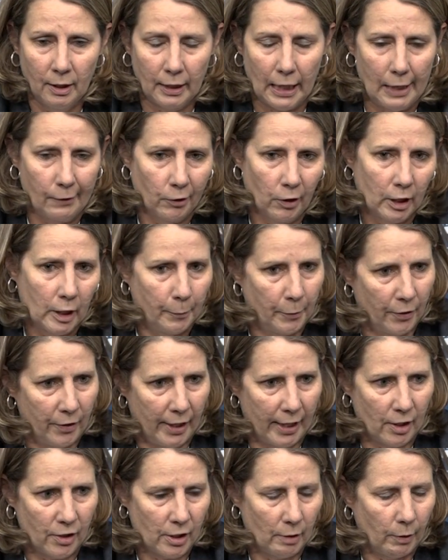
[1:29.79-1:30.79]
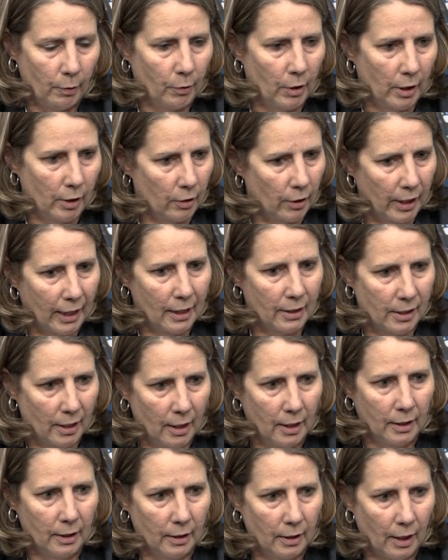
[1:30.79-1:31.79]
Gave her a couple things that we wanted her to get
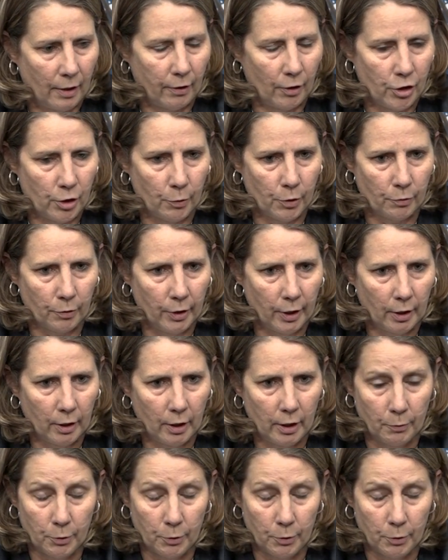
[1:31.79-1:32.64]
done, and I thought she was really good.